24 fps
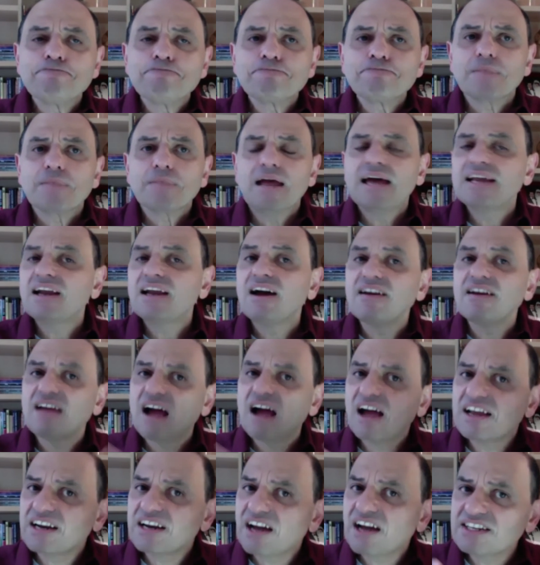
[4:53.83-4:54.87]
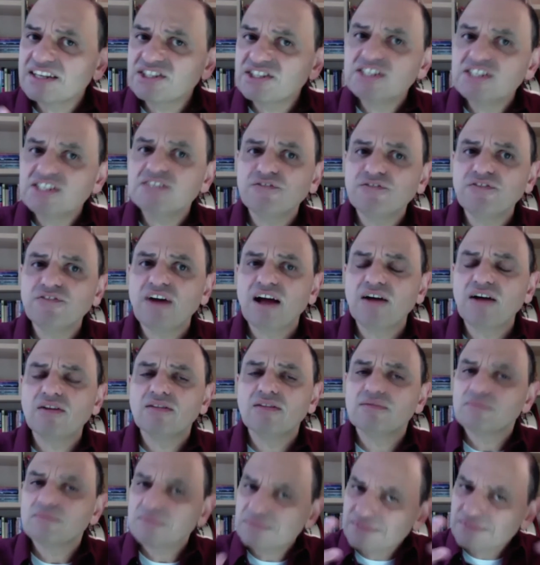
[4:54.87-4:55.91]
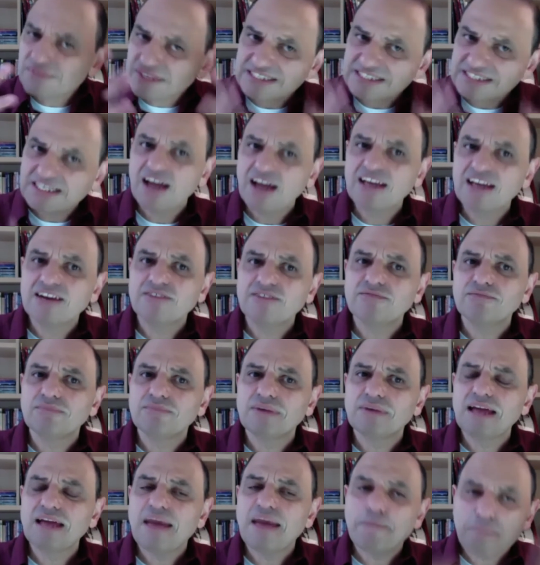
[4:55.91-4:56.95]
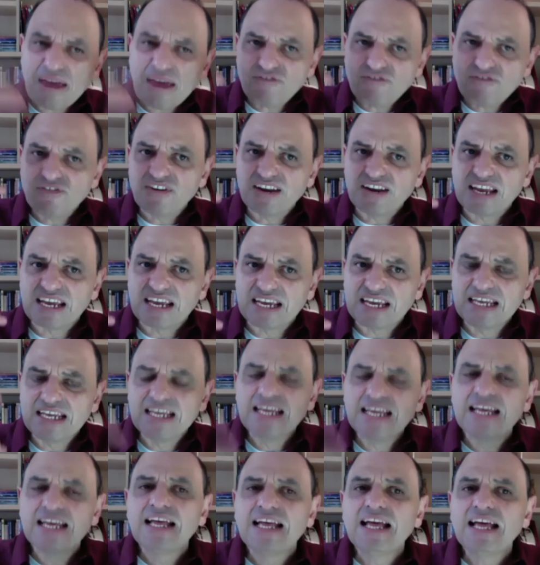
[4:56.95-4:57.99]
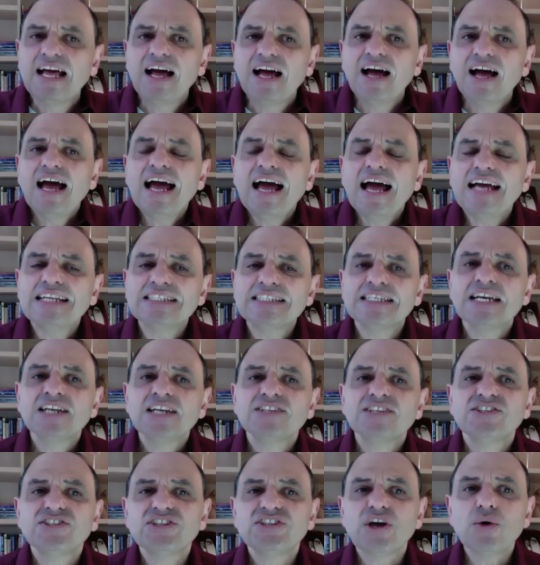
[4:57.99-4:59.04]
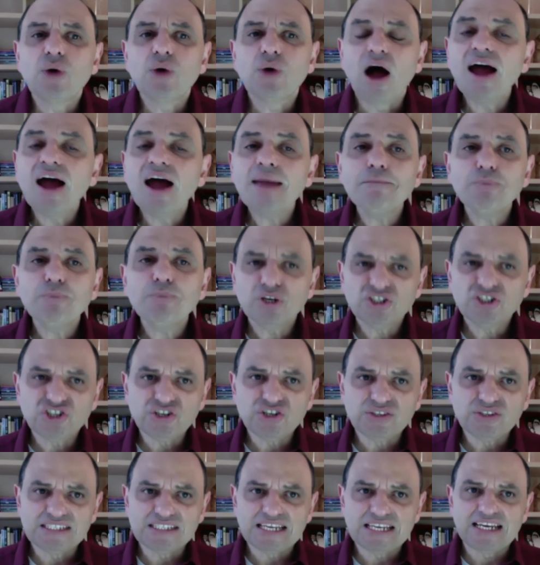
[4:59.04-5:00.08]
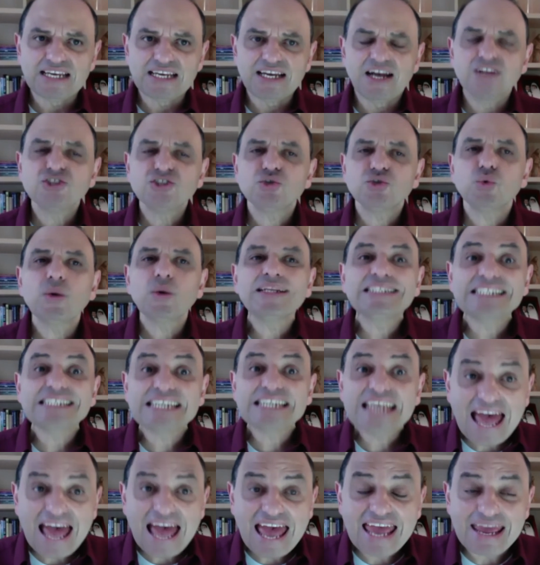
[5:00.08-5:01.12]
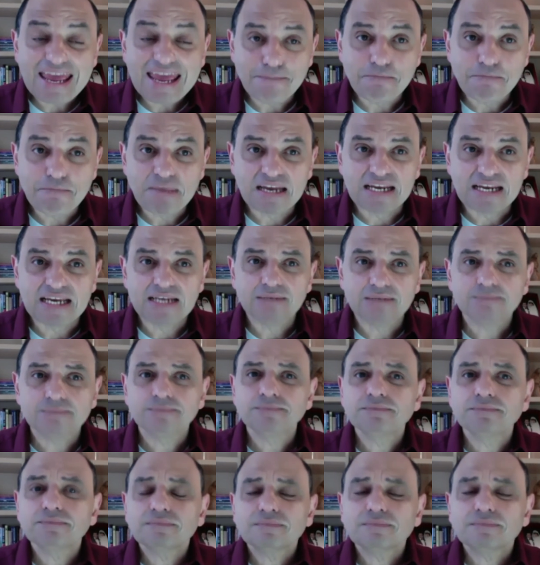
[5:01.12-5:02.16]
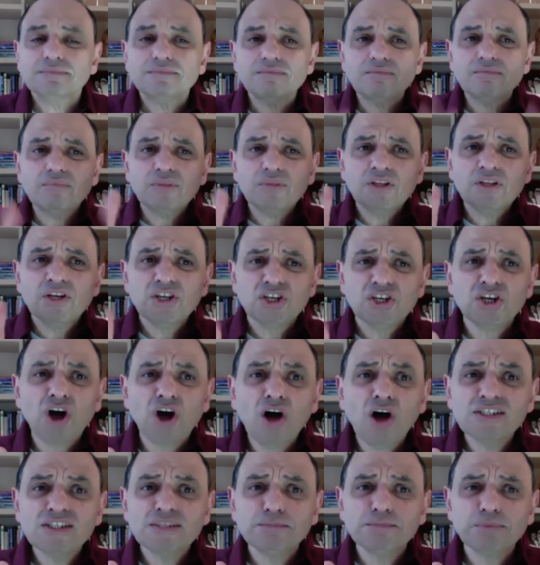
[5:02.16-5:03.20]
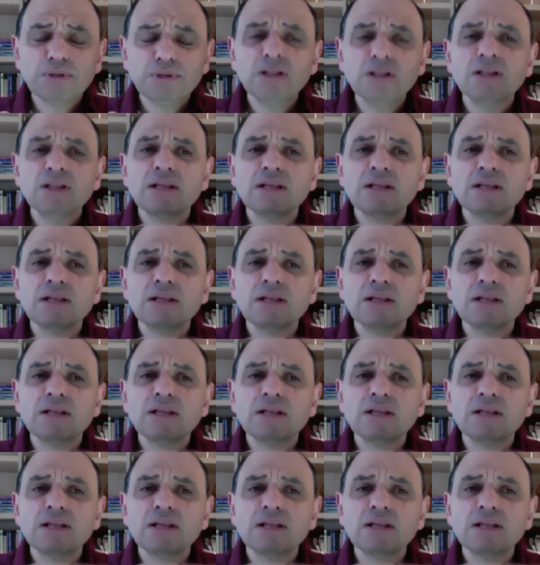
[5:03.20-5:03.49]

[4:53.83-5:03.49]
And I just felt this kind of epiphany. And so I'm producing a 28-minute gospel